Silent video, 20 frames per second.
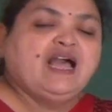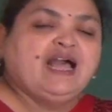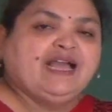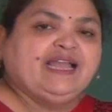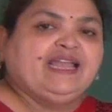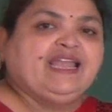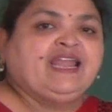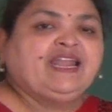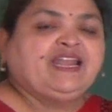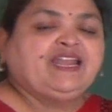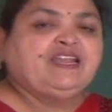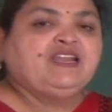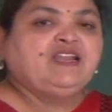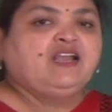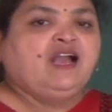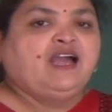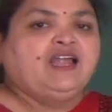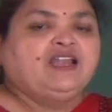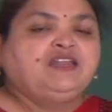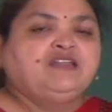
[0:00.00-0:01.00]
Again, in
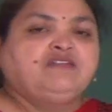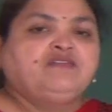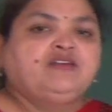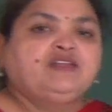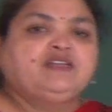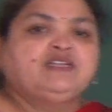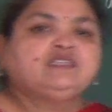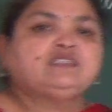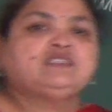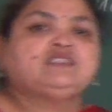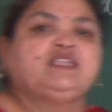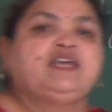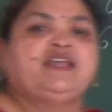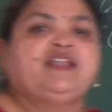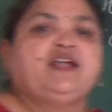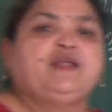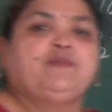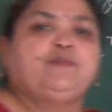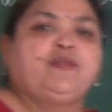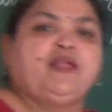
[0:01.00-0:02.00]
carnivorous,
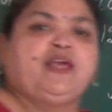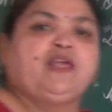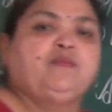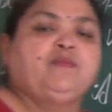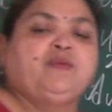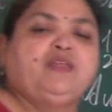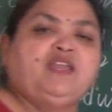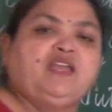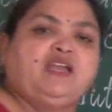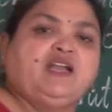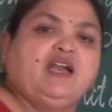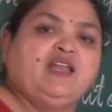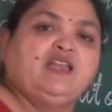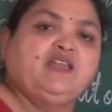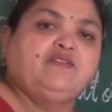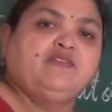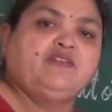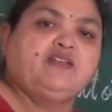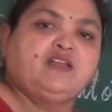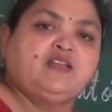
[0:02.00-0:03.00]
there are primary
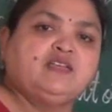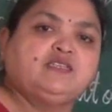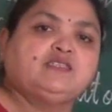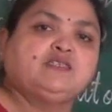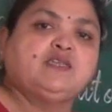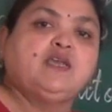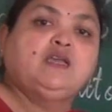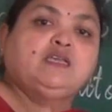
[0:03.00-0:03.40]
carnivorous,